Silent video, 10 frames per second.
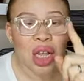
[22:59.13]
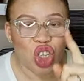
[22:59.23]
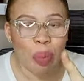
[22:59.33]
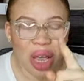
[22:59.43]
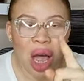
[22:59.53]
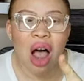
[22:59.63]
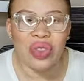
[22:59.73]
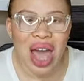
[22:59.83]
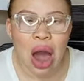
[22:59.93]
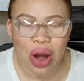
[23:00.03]
to be
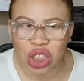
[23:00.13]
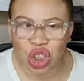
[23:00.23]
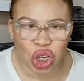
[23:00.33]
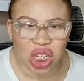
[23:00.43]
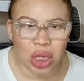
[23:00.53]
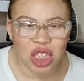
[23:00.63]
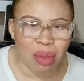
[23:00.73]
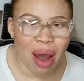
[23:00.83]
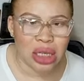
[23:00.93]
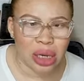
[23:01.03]
cut down in Jesus'
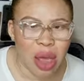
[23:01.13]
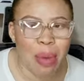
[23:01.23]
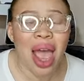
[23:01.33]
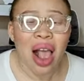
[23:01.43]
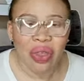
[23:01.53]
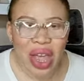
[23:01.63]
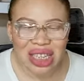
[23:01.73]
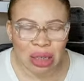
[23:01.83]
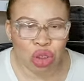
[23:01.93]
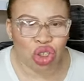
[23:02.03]
mighty name.
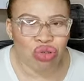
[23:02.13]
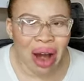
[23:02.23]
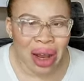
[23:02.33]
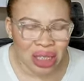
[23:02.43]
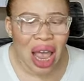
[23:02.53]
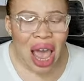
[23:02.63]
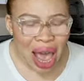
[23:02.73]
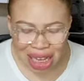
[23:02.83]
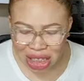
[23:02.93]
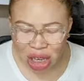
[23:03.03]
There's some shrines
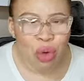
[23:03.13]
and